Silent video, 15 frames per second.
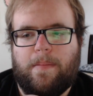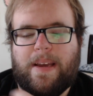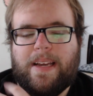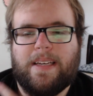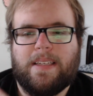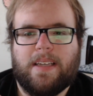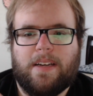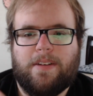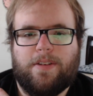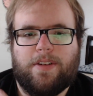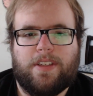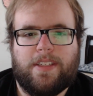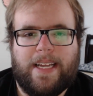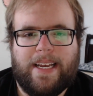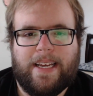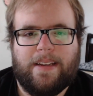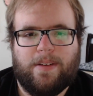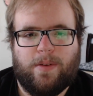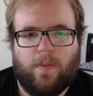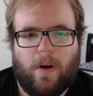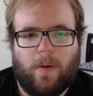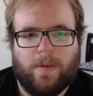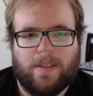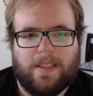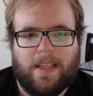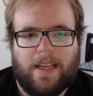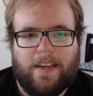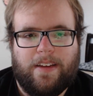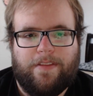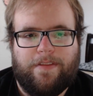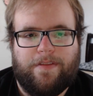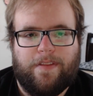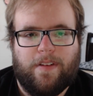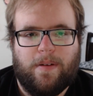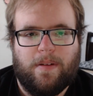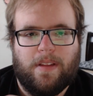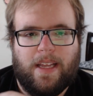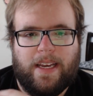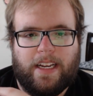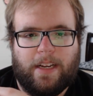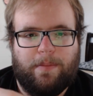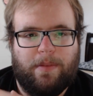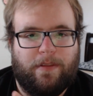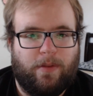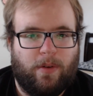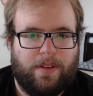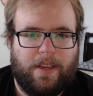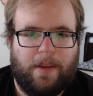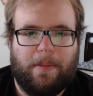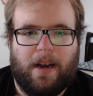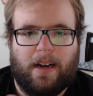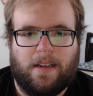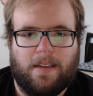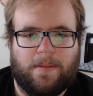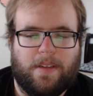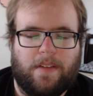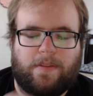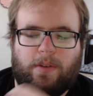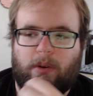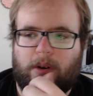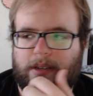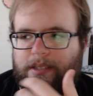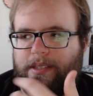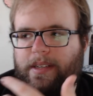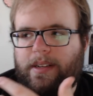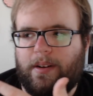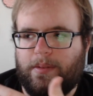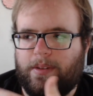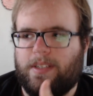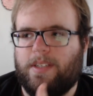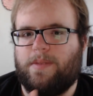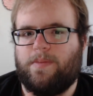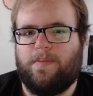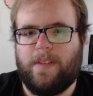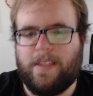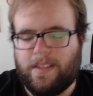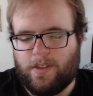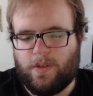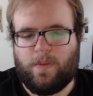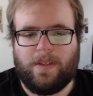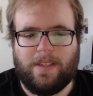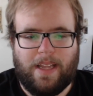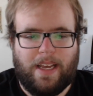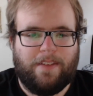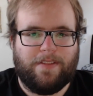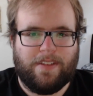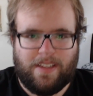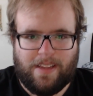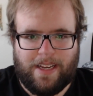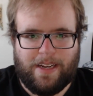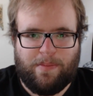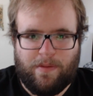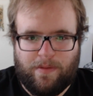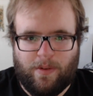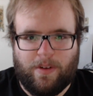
make us understand what was life like before the apocalypse. Of course, you know, this is what life is like